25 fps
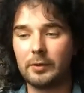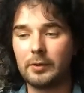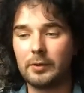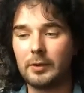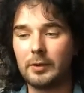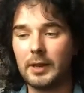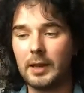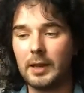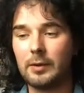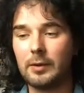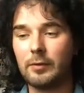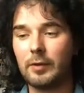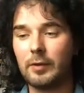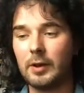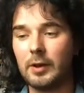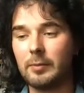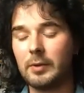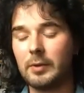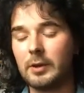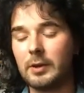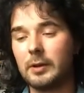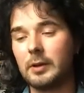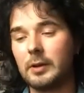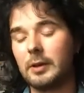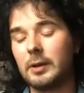
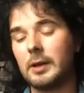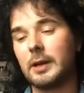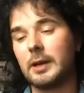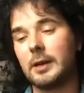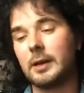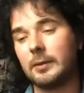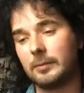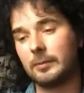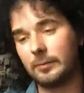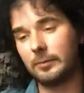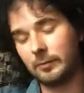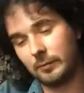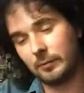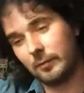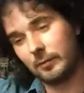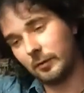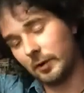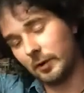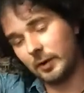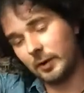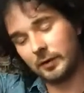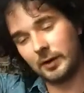development route.